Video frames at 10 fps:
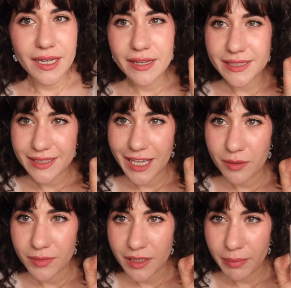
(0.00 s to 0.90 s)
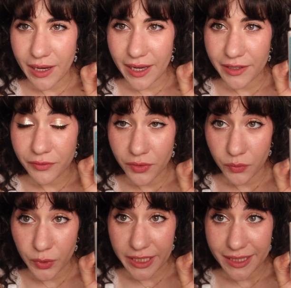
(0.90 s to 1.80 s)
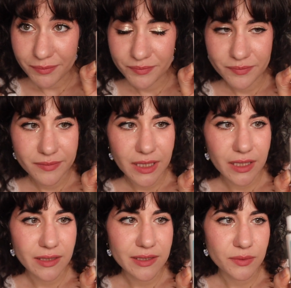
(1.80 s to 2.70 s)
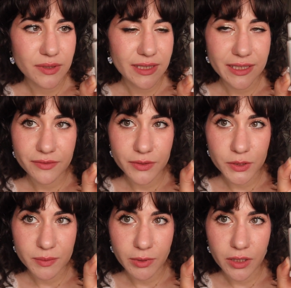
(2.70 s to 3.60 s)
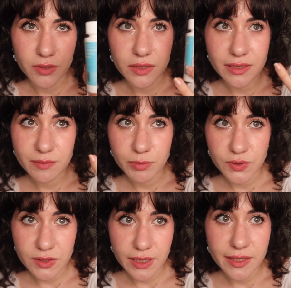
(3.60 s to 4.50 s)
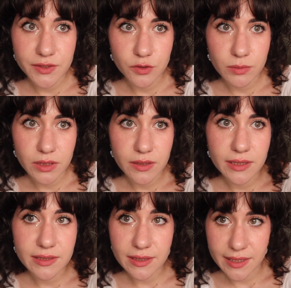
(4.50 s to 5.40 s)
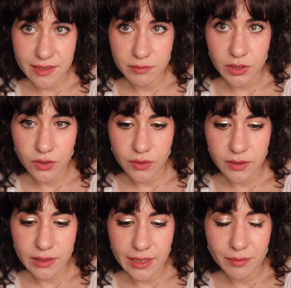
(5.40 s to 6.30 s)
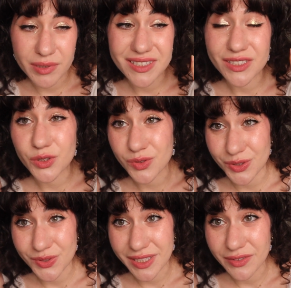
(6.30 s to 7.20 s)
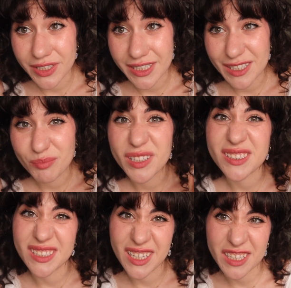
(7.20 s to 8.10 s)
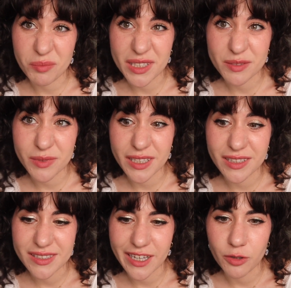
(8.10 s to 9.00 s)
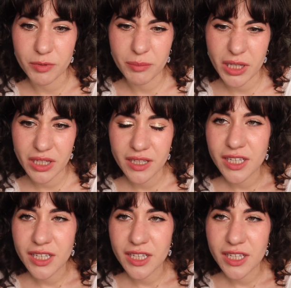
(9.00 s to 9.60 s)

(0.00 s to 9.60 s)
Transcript: This came in a pack of 3. This was like the first bottle and it's supposed to last you a month. It's lasted me longer than that because I don't use it every night because it kind of makes my scalp meh.